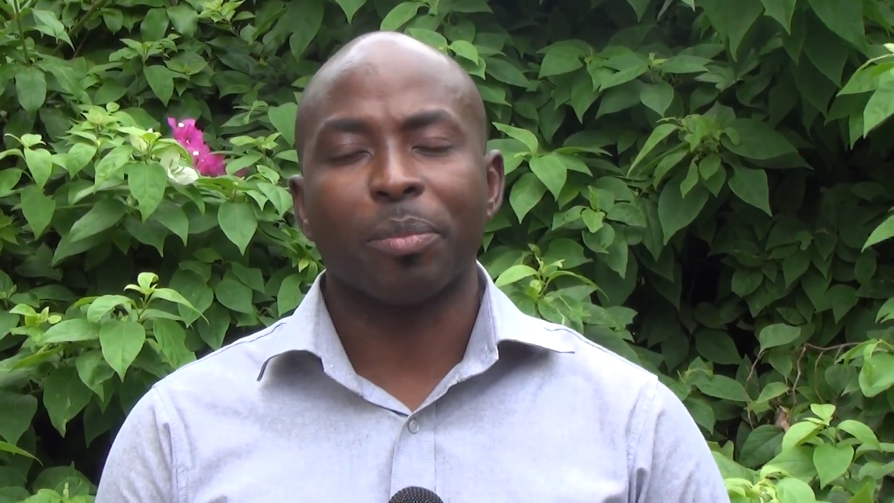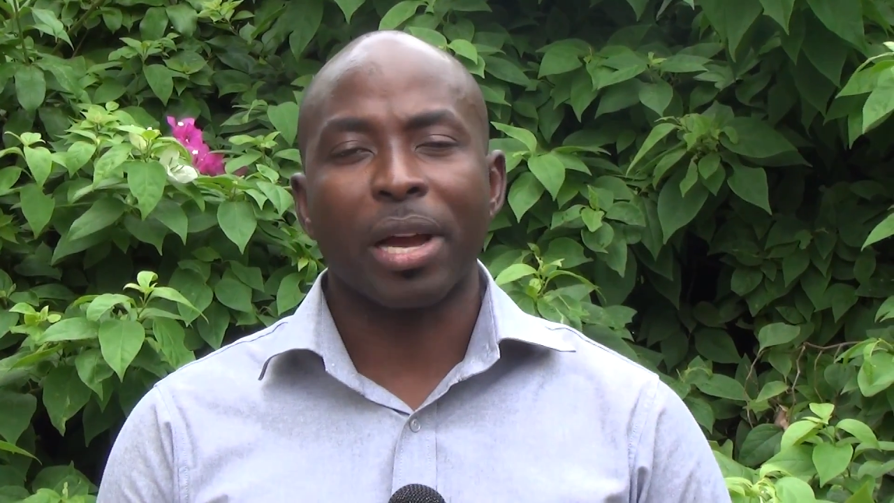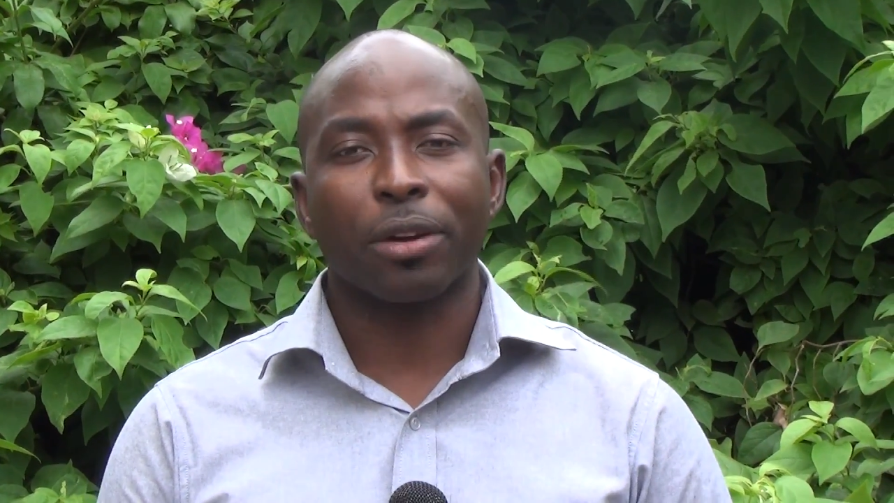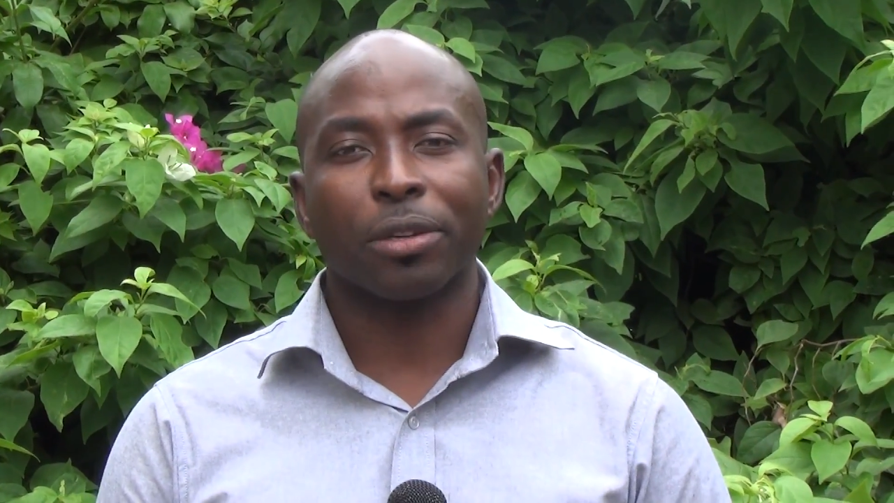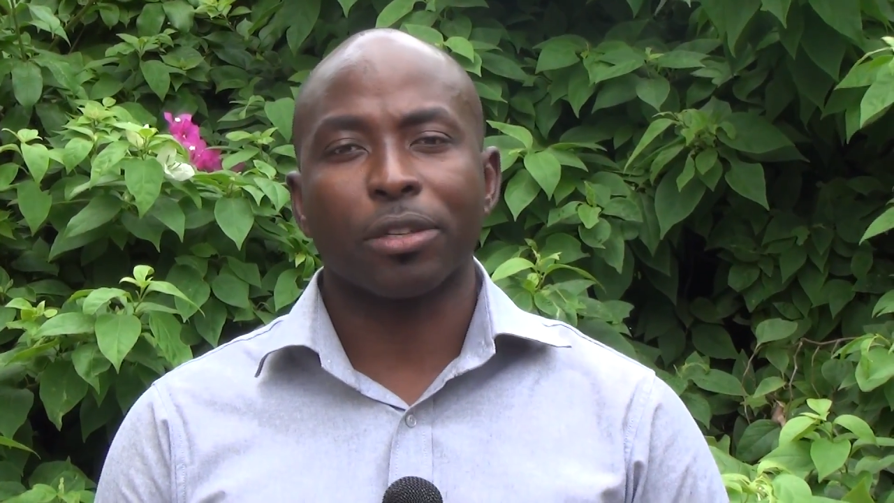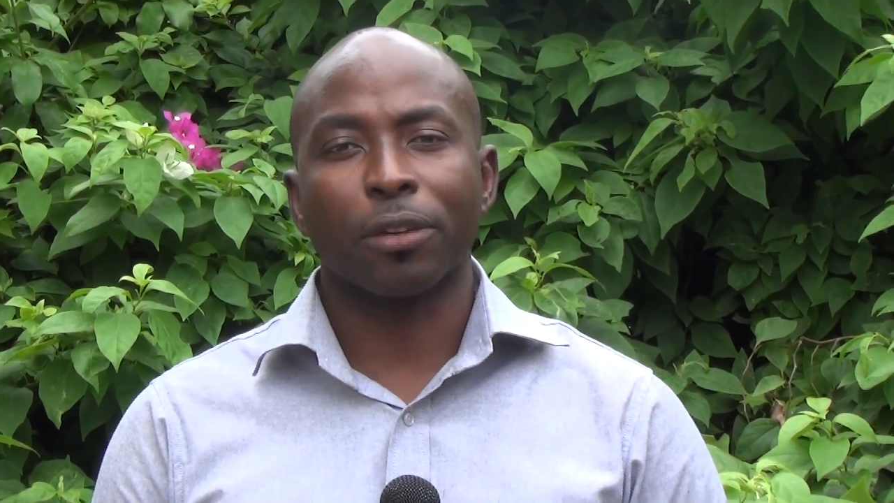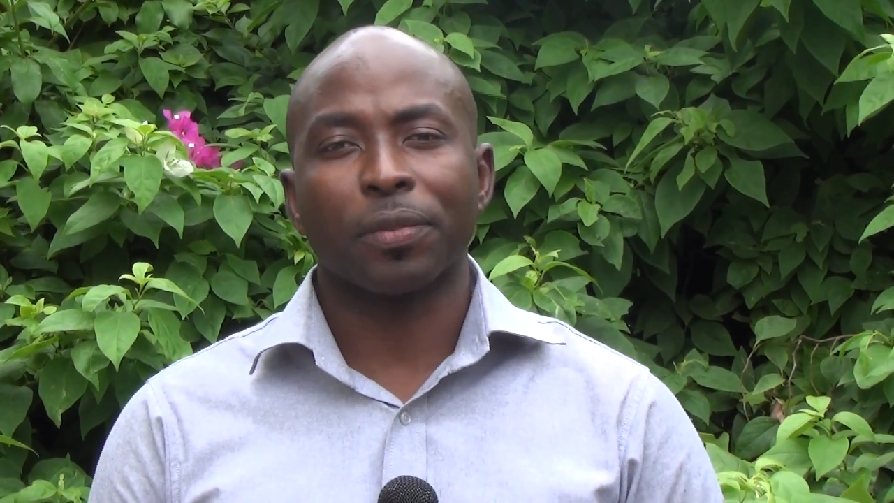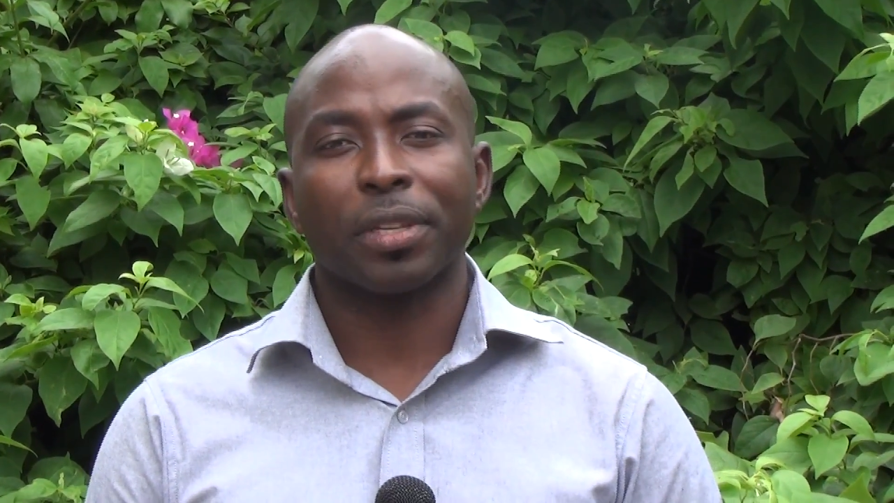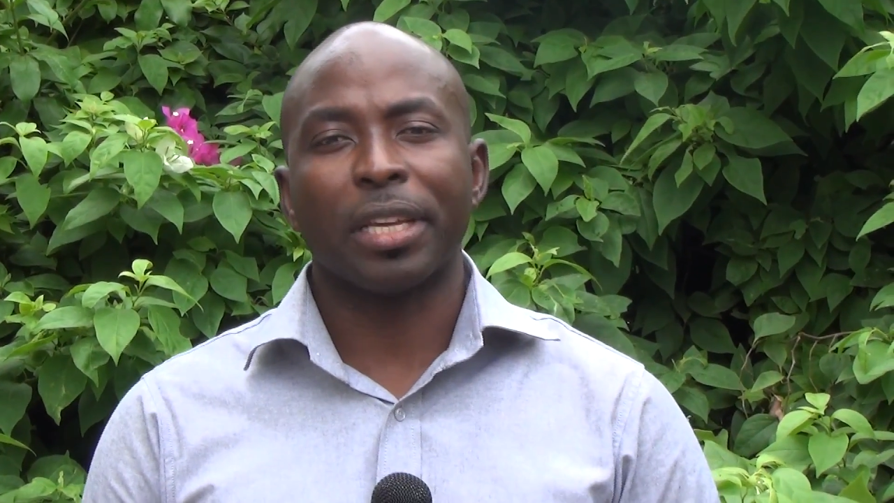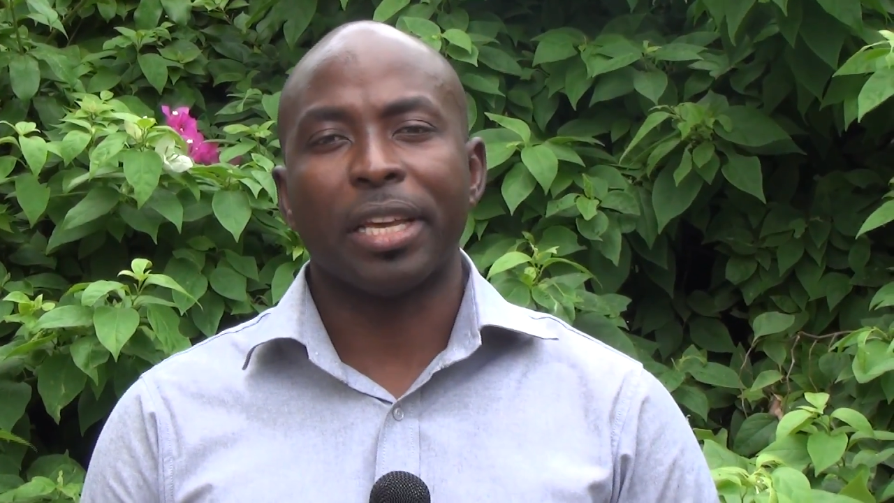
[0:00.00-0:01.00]

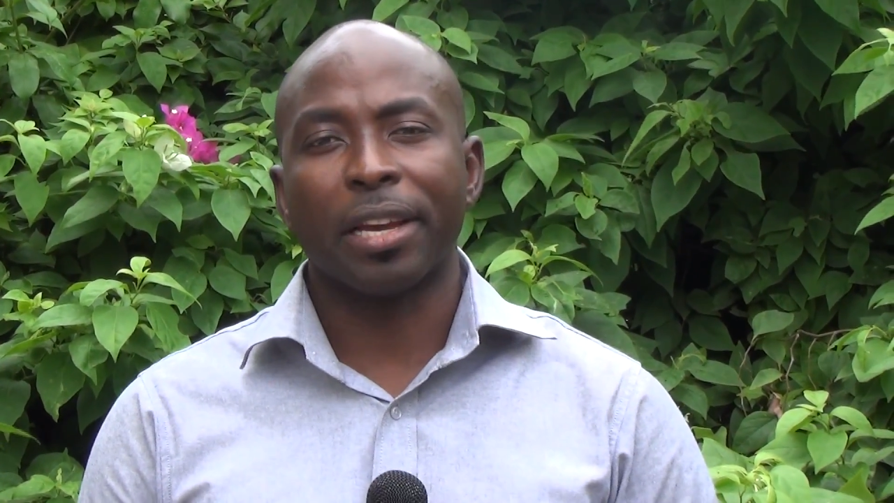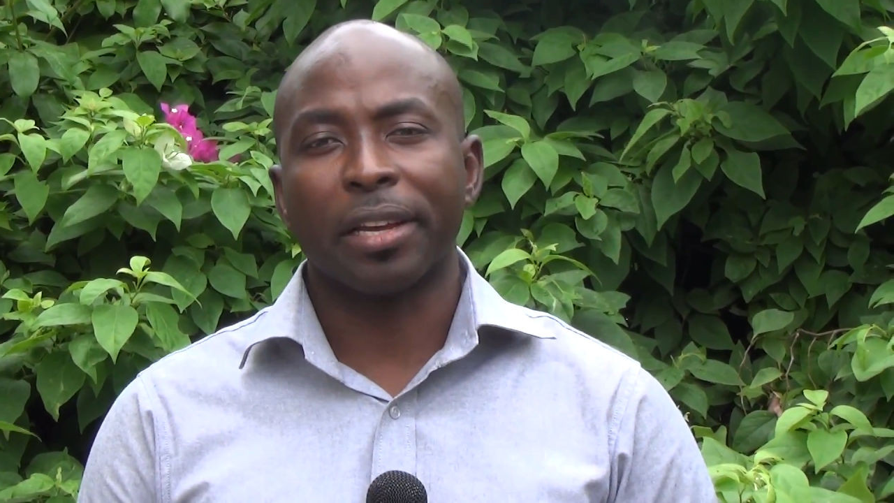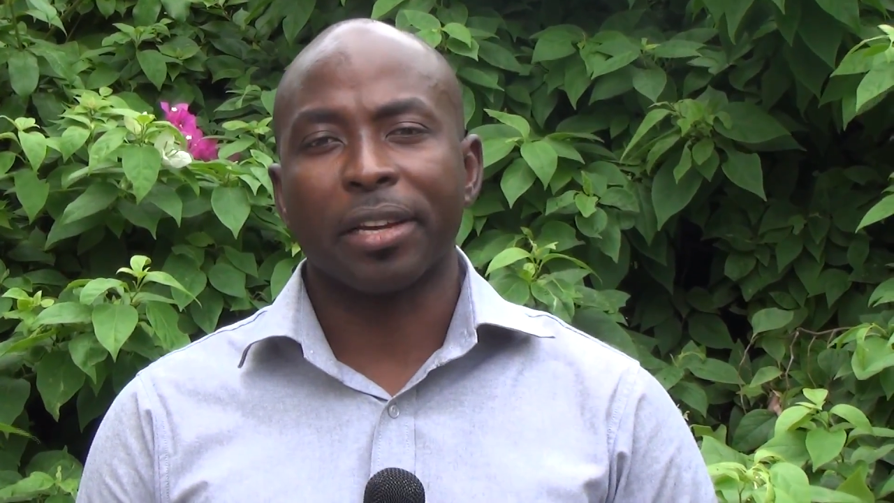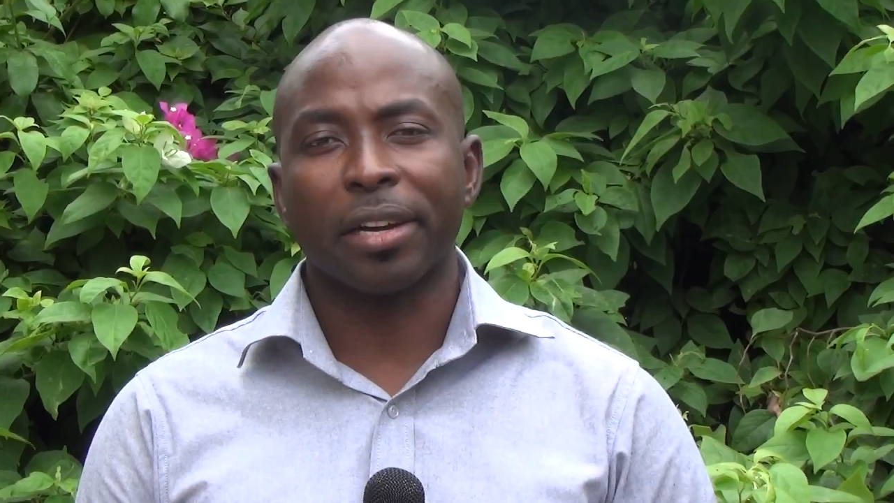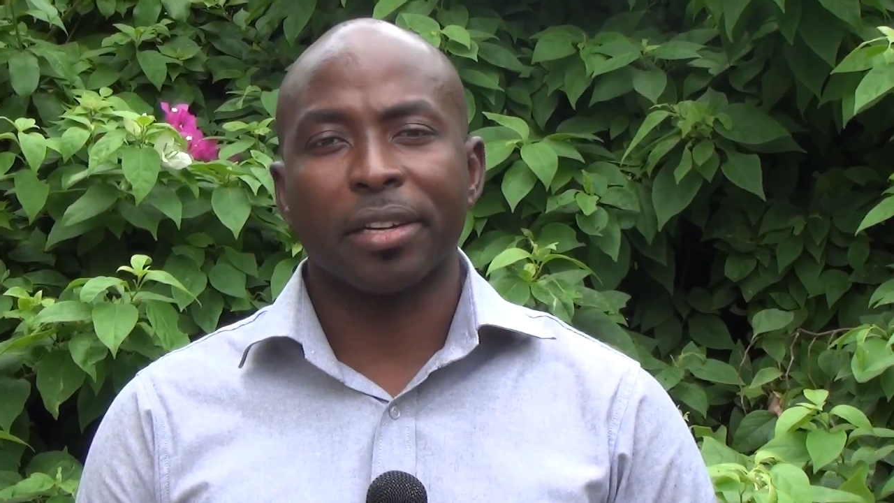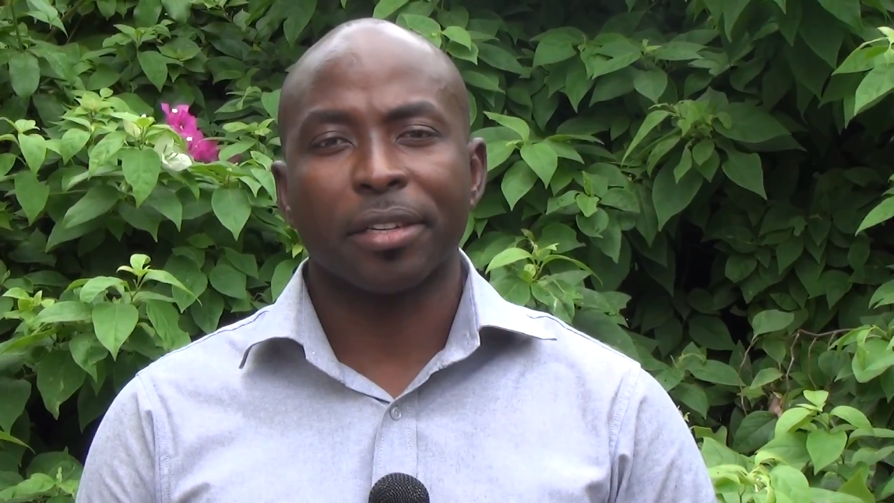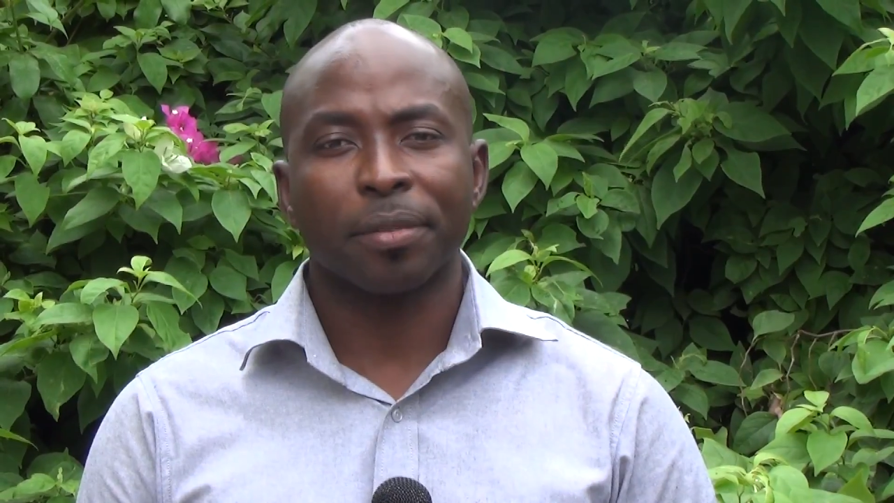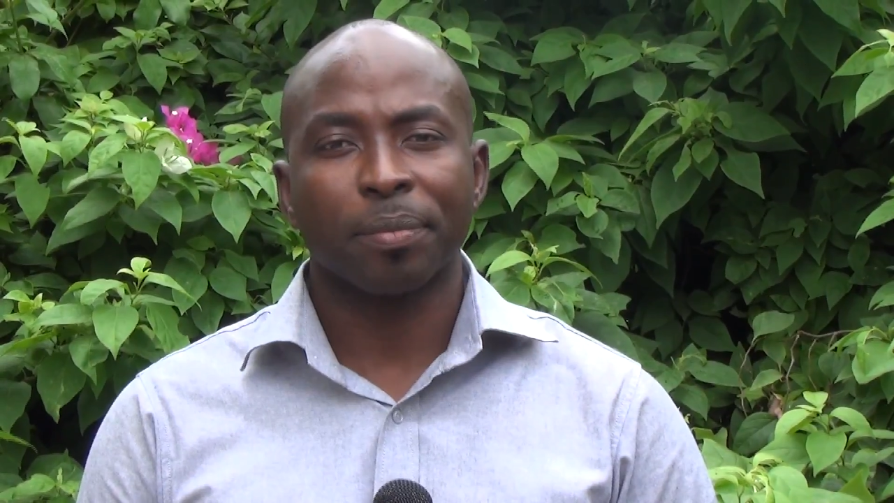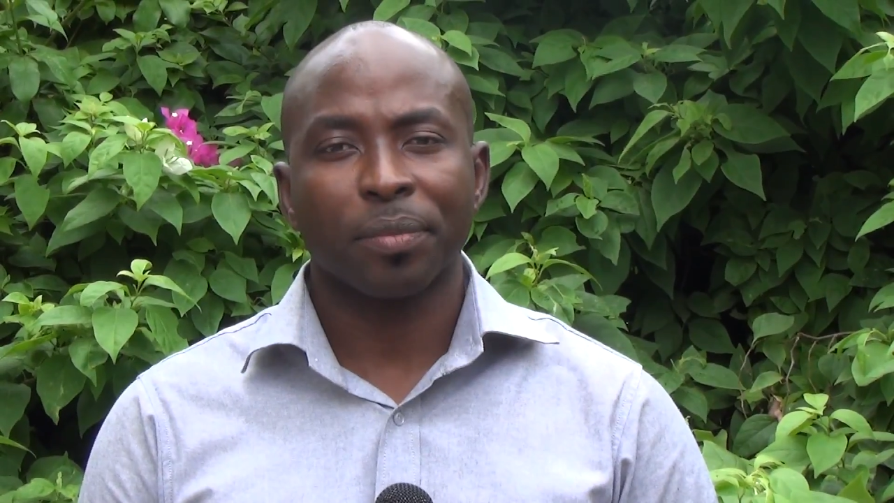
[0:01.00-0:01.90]
Microsoft here in Ghana.